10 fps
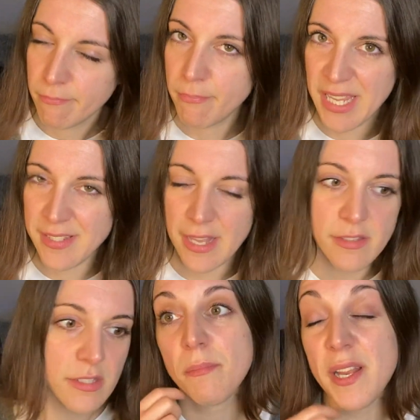makes
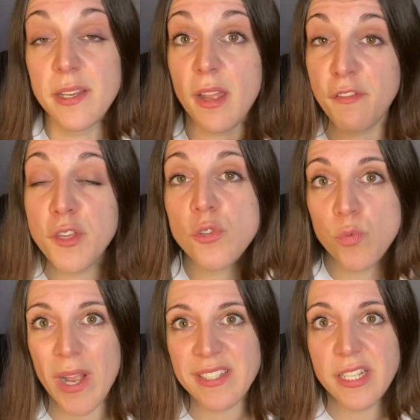sense. But if used
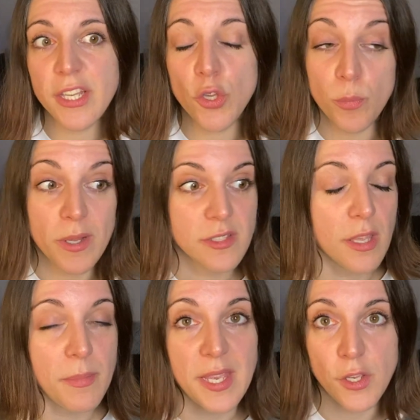wisely, coupons
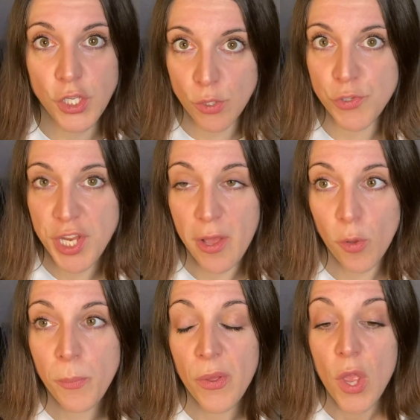can be a huge
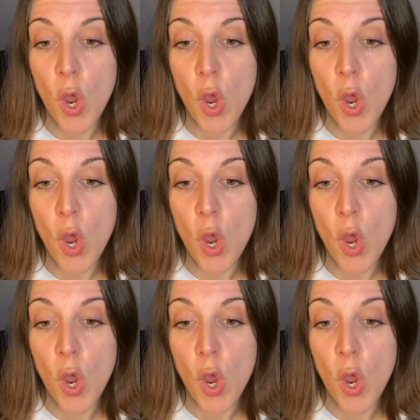help.